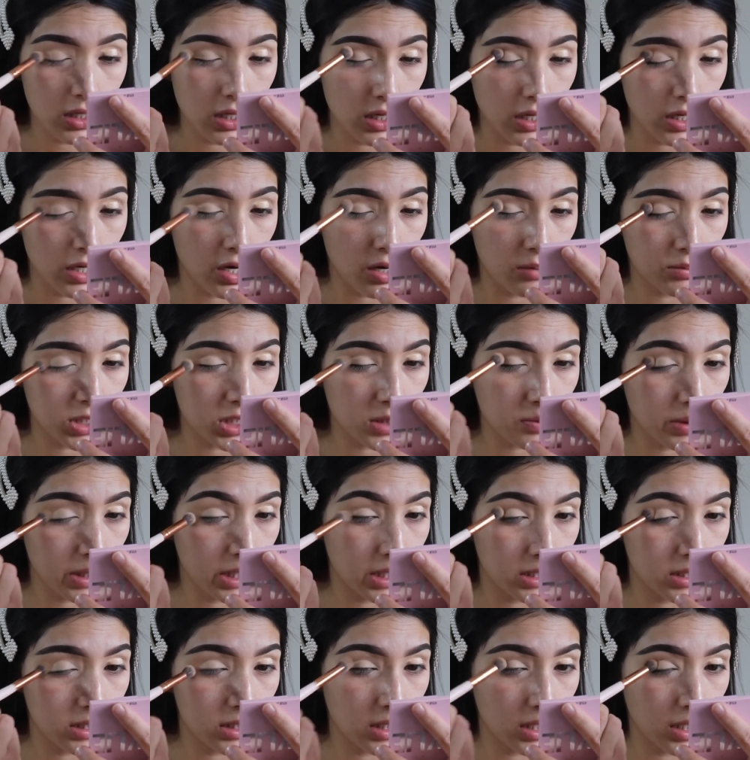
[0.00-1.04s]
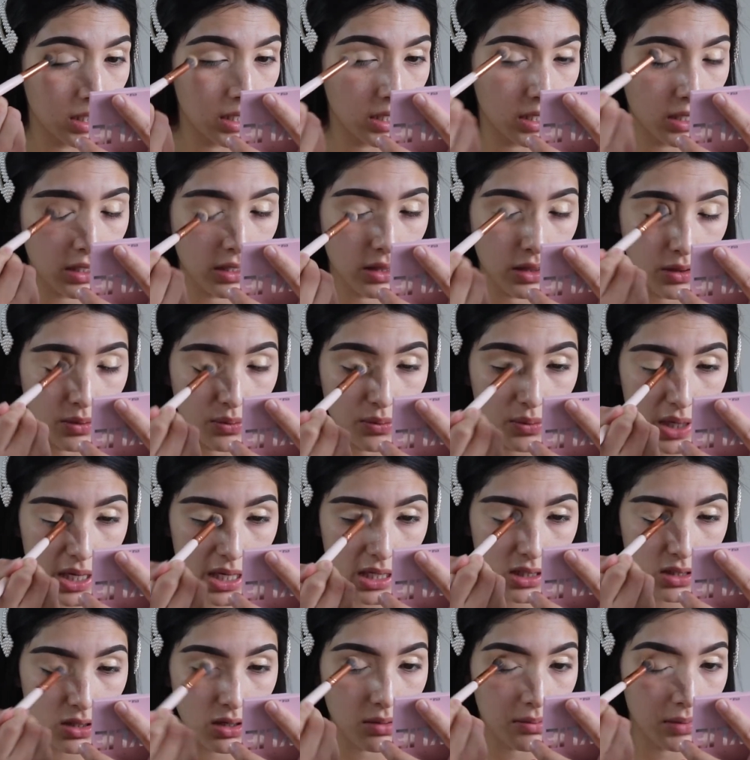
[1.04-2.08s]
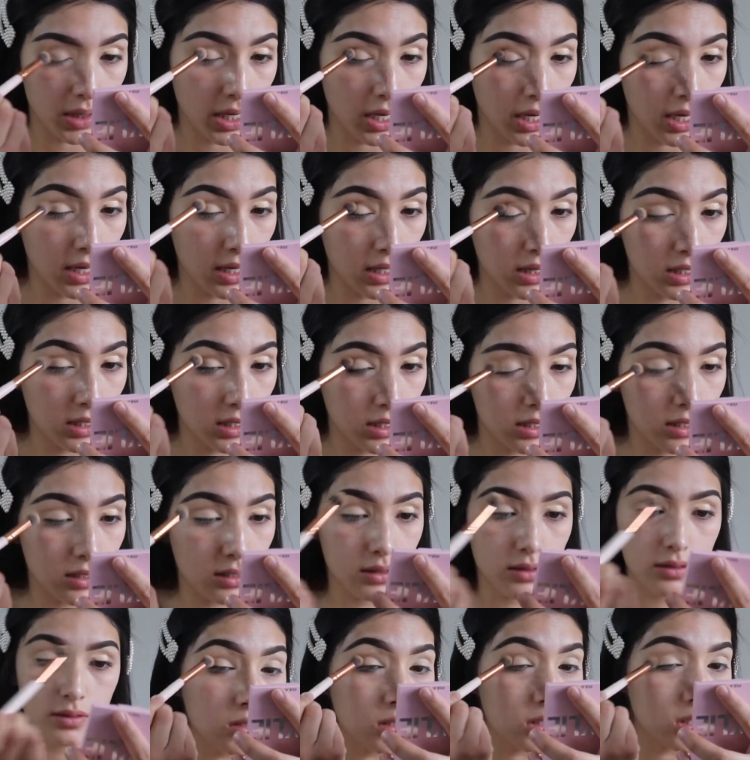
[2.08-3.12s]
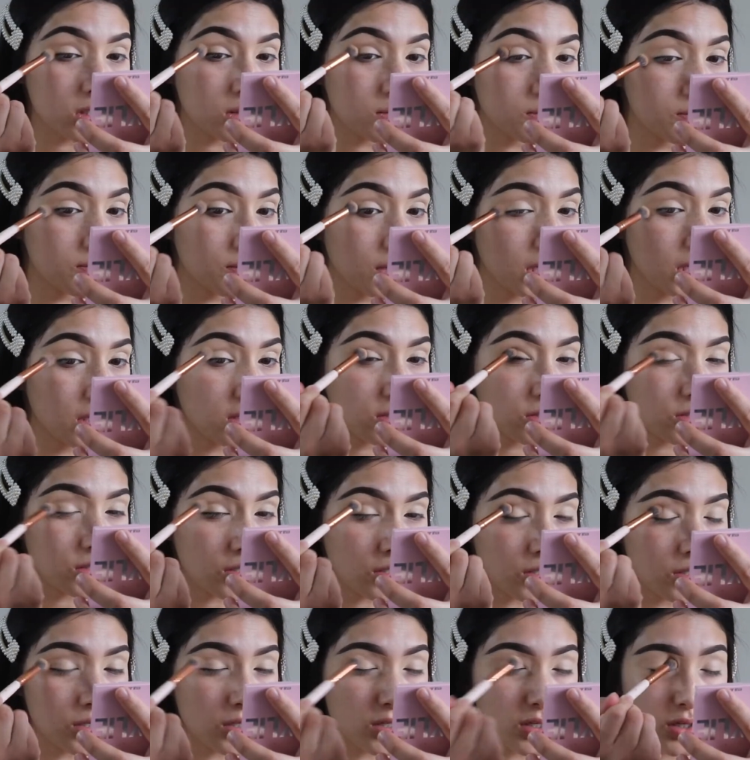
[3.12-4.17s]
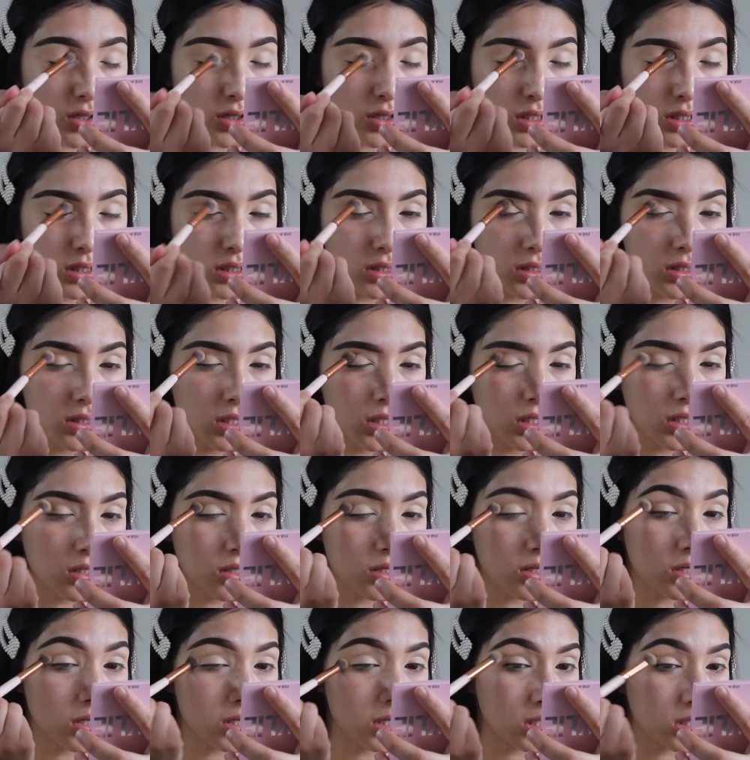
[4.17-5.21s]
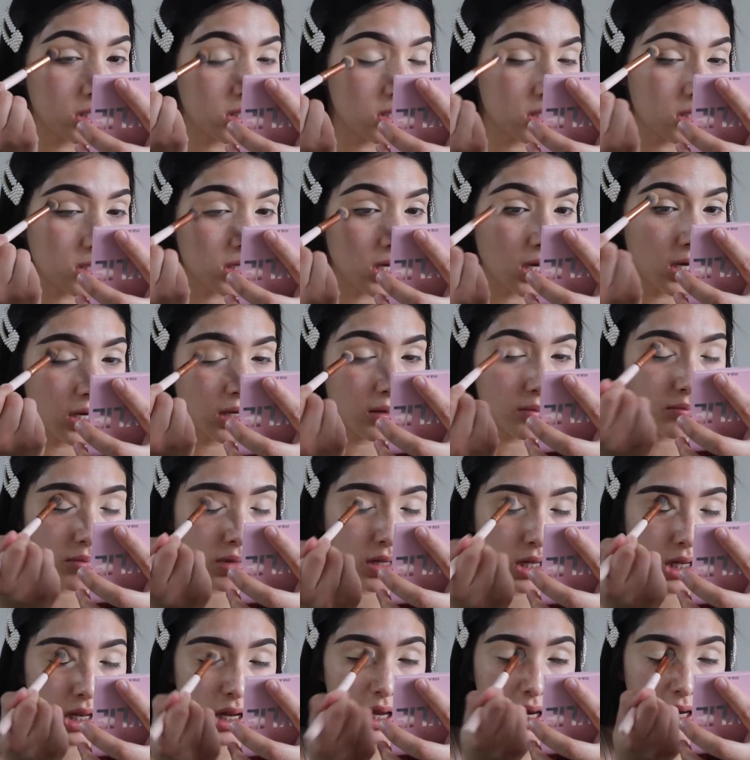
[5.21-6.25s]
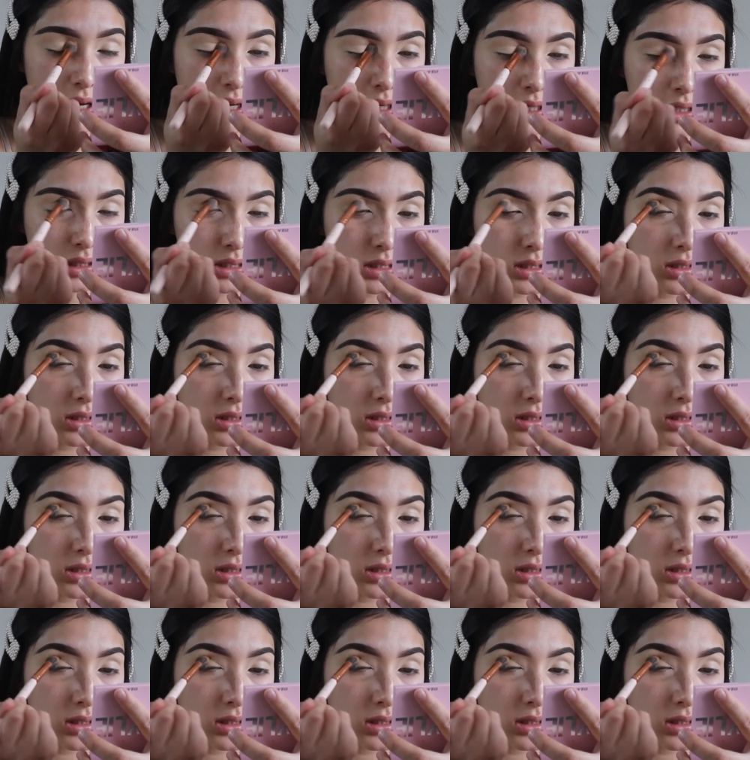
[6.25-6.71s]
And now I'm just placing the rest on my eyelid. Just make sure your concealer is set in place.